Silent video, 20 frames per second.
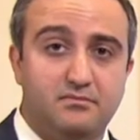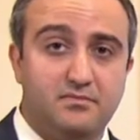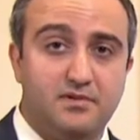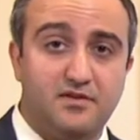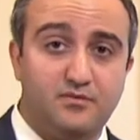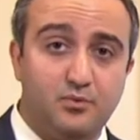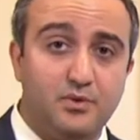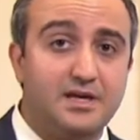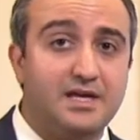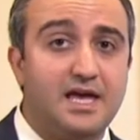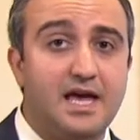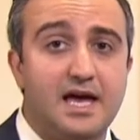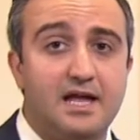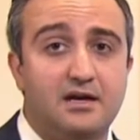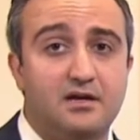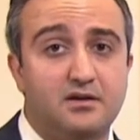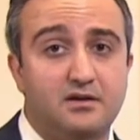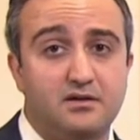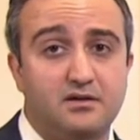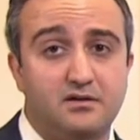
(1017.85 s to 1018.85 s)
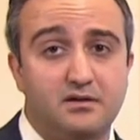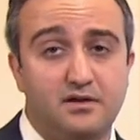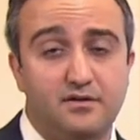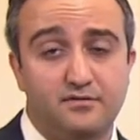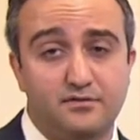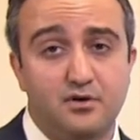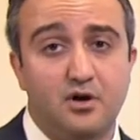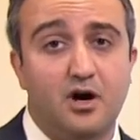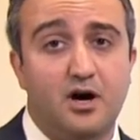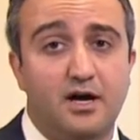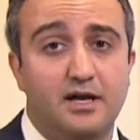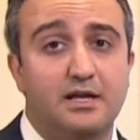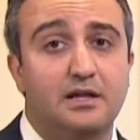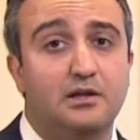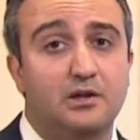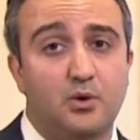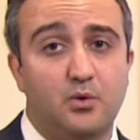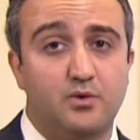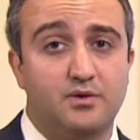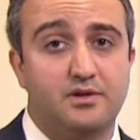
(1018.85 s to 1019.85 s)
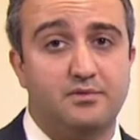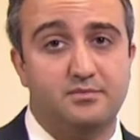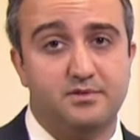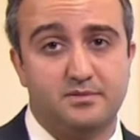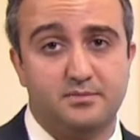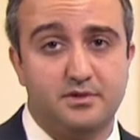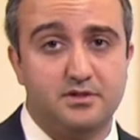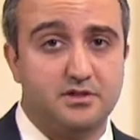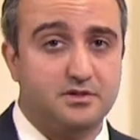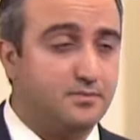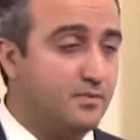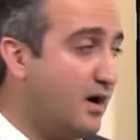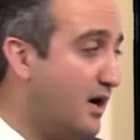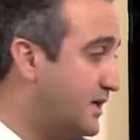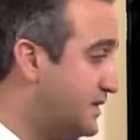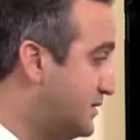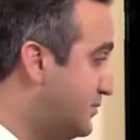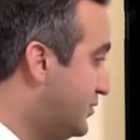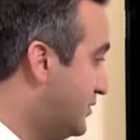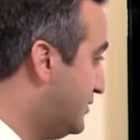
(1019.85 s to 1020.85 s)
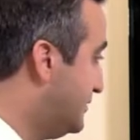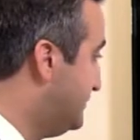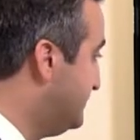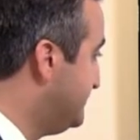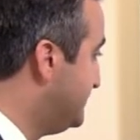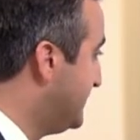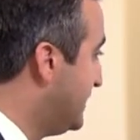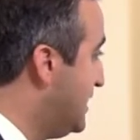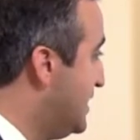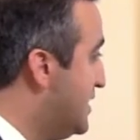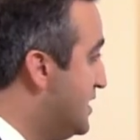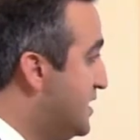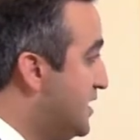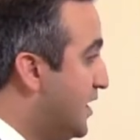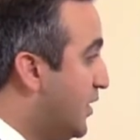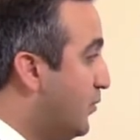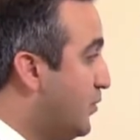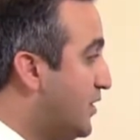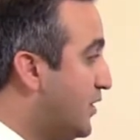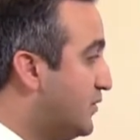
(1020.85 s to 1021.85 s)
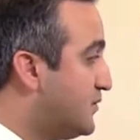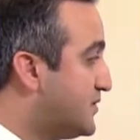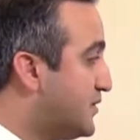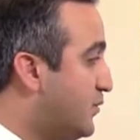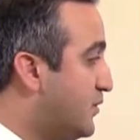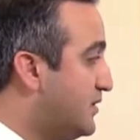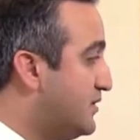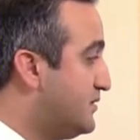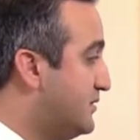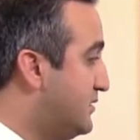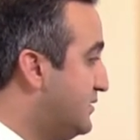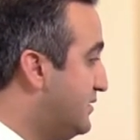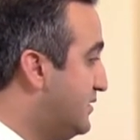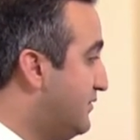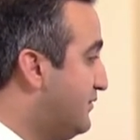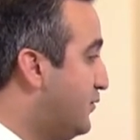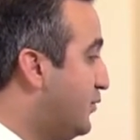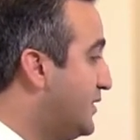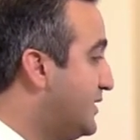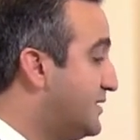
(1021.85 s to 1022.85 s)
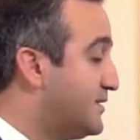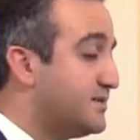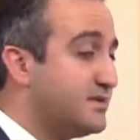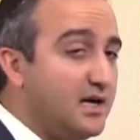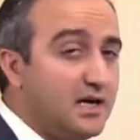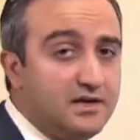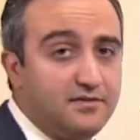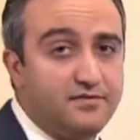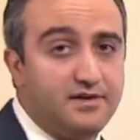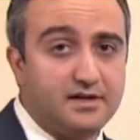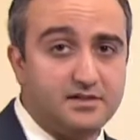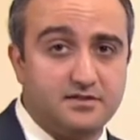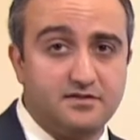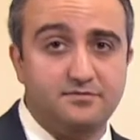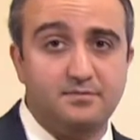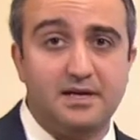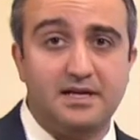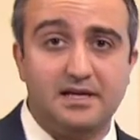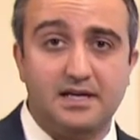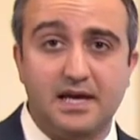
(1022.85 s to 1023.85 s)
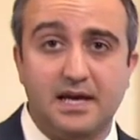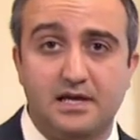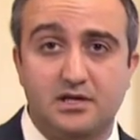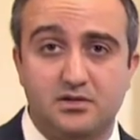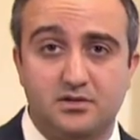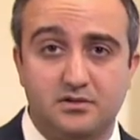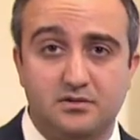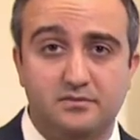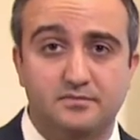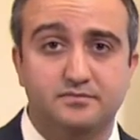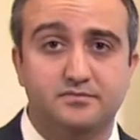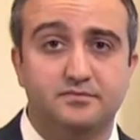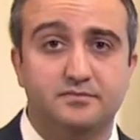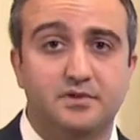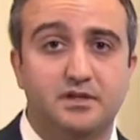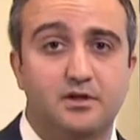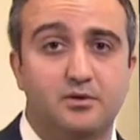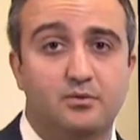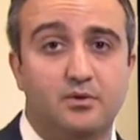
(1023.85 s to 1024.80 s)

if we can, if not, lower them as much as possible. We also want to avoid the side effects of medication in a